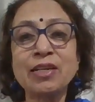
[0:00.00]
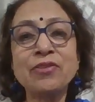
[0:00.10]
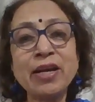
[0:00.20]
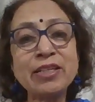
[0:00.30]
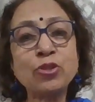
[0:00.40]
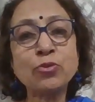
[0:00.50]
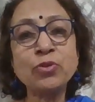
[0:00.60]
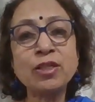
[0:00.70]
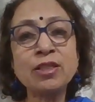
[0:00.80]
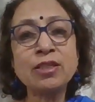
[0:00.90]
Right
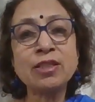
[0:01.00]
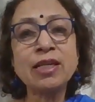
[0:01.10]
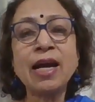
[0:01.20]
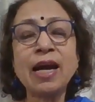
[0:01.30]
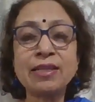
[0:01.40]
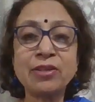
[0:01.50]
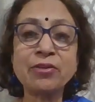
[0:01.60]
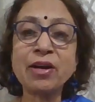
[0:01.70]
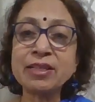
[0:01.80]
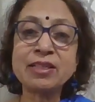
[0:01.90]
Word at the
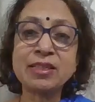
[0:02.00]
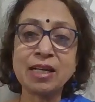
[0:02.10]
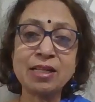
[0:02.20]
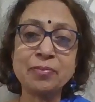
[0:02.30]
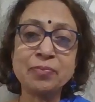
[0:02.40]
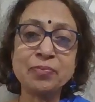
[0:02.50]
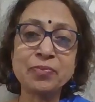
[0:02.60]
Right Time.